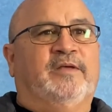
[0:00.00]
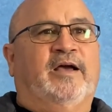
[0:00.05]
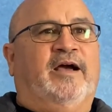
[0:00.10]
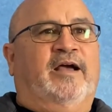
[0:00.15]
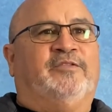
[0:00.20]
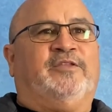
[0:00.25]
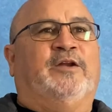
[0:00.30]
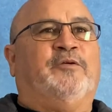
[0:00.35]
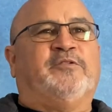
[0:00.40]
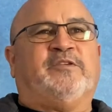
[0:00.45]
I
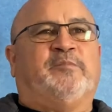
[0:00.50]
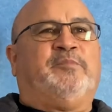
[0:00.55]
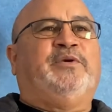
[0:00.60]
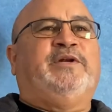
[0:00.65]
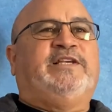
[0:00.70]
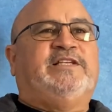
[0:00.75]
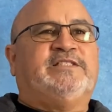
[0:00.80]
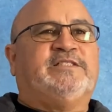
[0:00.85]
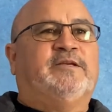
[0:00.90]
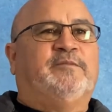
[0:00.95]
thought it was a
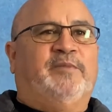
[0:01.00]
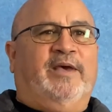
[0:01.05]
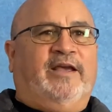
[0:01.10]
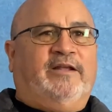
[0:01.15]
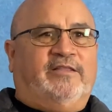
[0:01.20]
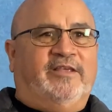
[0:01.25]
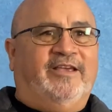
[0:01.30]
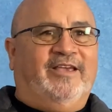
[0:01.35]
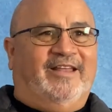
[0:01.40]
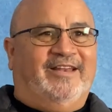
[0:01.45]
priest
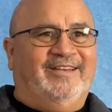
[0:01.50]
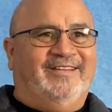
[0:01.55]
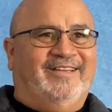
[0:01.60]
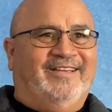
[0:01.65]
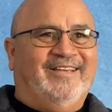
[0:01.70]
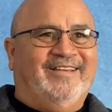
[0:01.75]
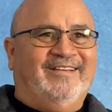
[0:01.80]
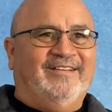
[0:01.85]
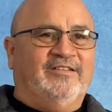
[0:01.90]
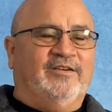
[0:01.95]
back then.
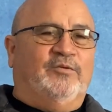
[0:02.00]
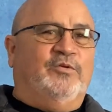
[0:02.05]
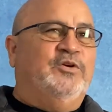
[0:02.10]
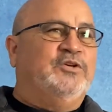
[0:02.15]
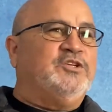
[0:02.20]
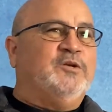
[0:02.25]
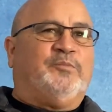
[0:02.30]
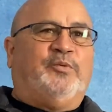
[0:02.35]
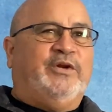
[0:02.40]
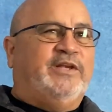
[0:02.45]
So
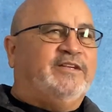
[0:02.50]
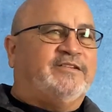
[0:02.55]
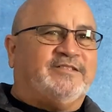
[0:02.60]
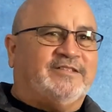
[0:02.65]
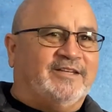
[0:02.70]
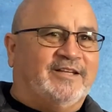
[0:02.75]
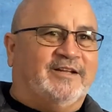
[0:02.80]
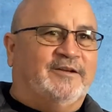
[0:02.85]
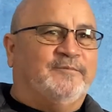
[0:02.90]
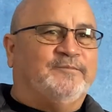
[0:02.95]
who's your
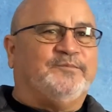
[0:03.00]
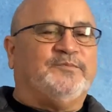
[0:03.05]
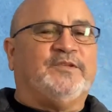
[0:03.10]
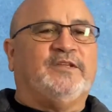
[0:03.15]
priest, you know?